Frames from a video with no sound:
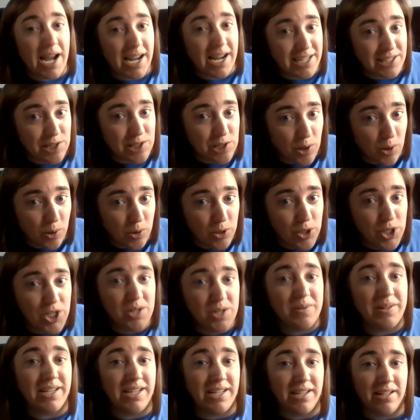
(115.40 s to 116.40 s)
I told
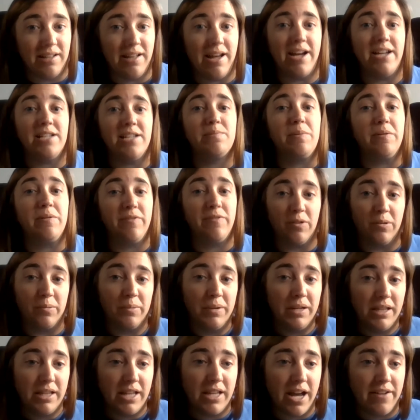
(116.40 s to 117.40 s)
you in class before
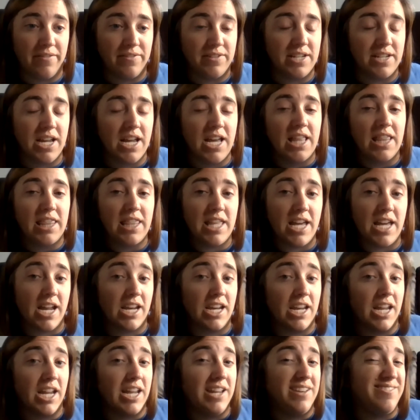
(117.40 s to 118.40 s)
we left
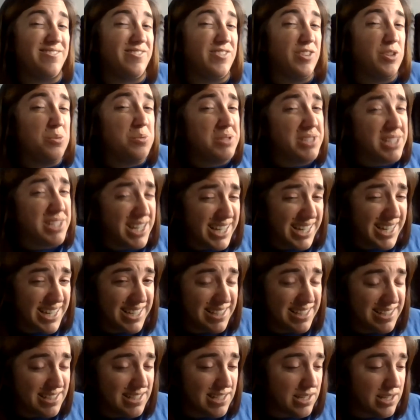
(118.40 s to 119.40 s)
that if you
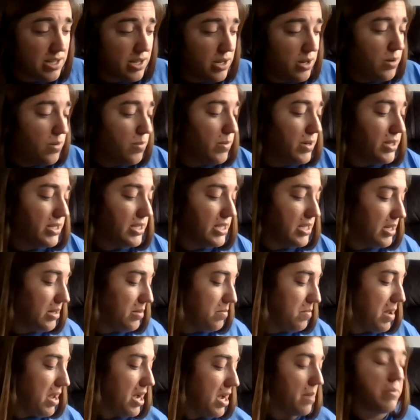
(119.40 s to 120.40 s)
didn't want to
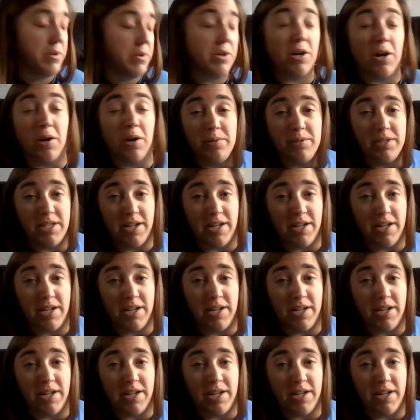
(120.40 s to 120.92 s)
make up your own